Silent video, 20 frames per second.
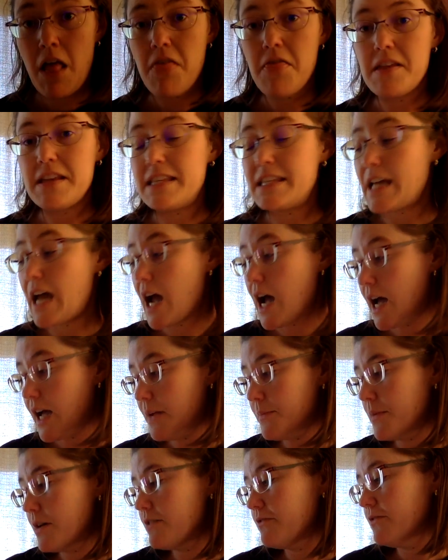the
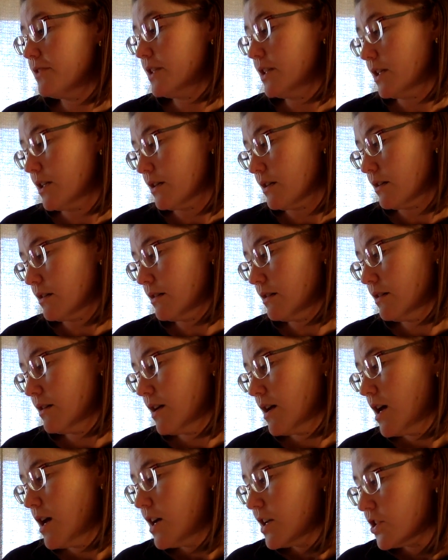time of year.
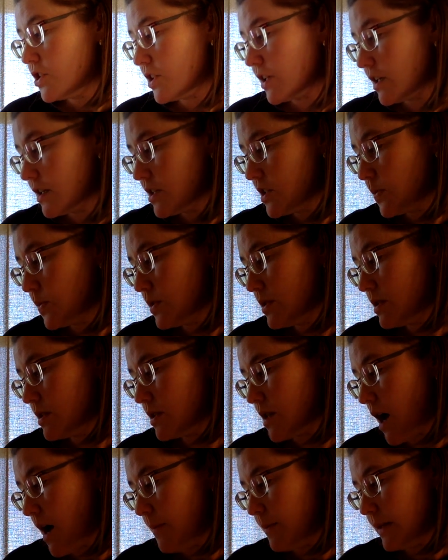Chickens will
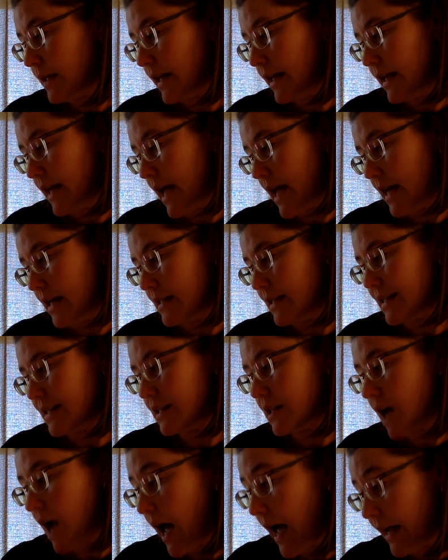stop laying eggs
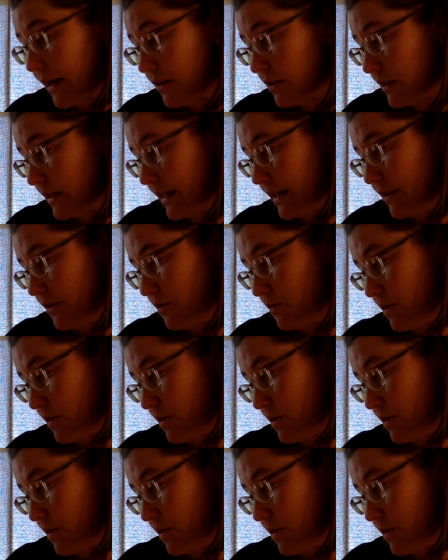entirely in the